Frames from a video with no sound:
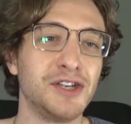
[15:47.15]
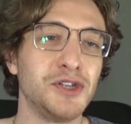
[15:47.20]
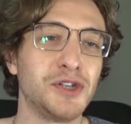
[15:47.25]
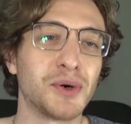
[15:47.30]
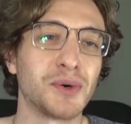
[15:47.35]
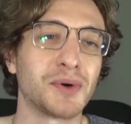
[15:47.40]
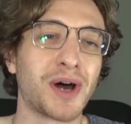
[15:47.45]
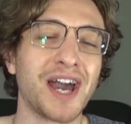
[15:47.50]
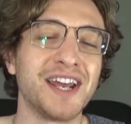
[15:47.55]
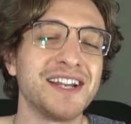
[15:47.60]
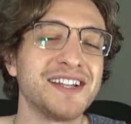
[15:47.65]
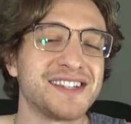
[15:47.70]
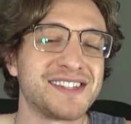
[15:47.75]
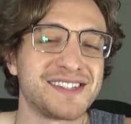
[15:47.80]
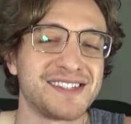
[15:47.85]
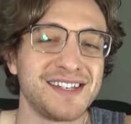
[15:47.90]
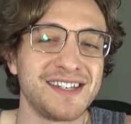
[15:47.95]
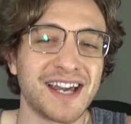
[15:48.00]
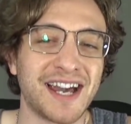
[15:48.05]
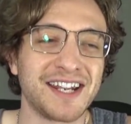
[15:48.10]
I
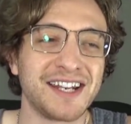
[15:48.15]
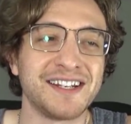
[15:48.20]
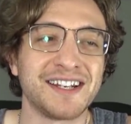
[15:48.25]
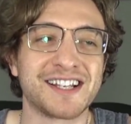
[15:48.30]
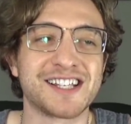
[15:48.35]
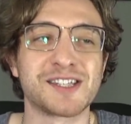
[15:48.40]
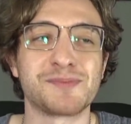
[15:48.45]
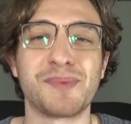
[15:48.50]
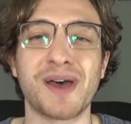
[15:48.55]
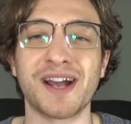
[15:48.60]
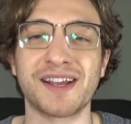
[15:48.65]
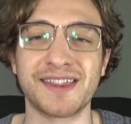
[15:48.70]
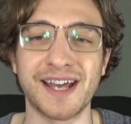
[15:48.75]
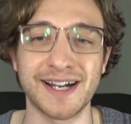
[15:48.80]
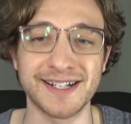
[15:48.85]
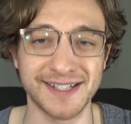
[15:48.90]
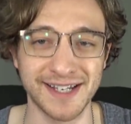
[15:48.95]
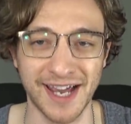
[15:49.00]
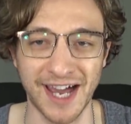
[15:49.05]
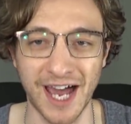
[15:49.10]
didn't expect
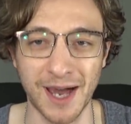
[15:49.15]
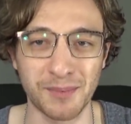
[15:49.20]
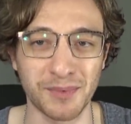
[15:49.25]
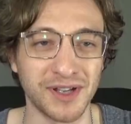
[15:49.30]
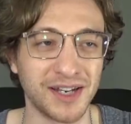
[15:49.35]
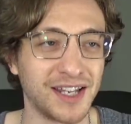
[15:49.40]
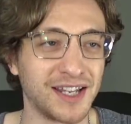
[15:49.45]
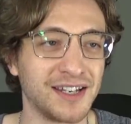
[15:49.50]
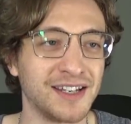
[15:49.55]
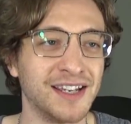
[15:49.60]
that to happen.